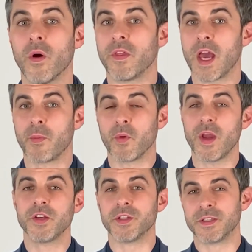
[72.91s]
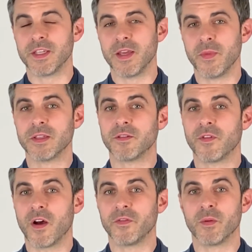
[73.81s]
while the operations team is
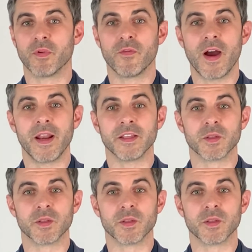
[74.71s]
involved in providing